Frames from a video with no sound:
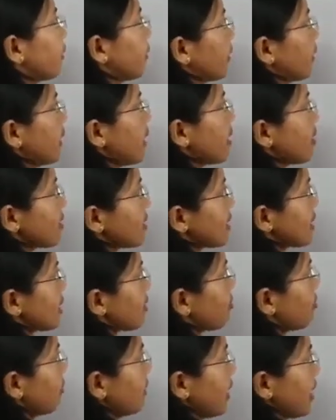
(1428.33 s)
Let us
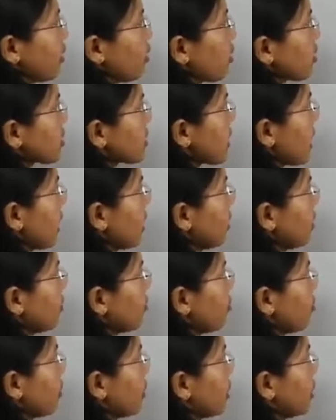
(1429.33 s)
take lead oxide,
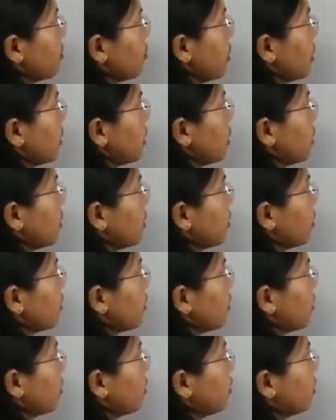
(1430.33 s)

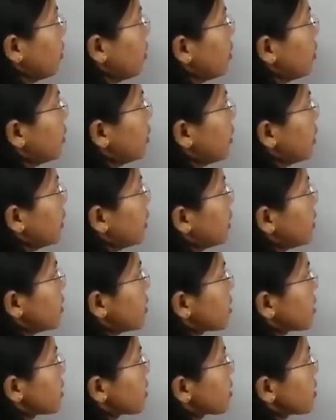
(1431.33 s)
PbO.
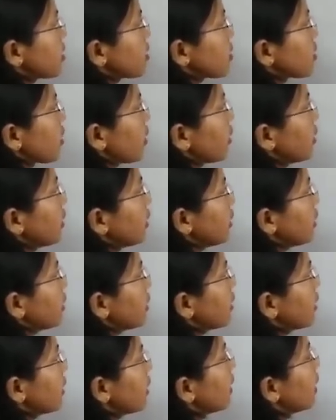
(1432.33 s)
This is in solid.
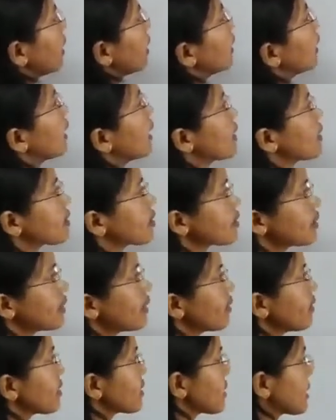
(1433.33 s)
Acid,
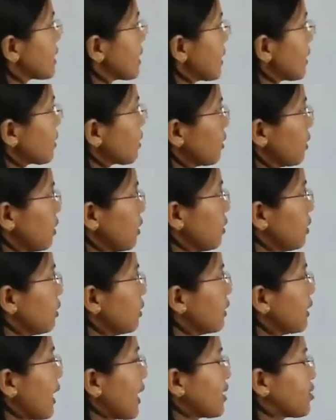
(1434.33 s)
let us take
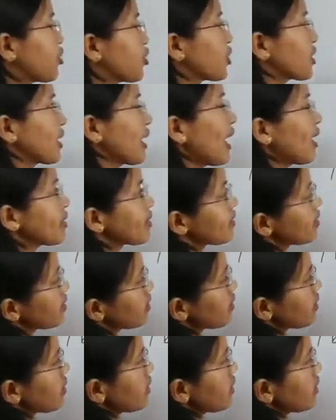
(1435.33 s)
nitric acid,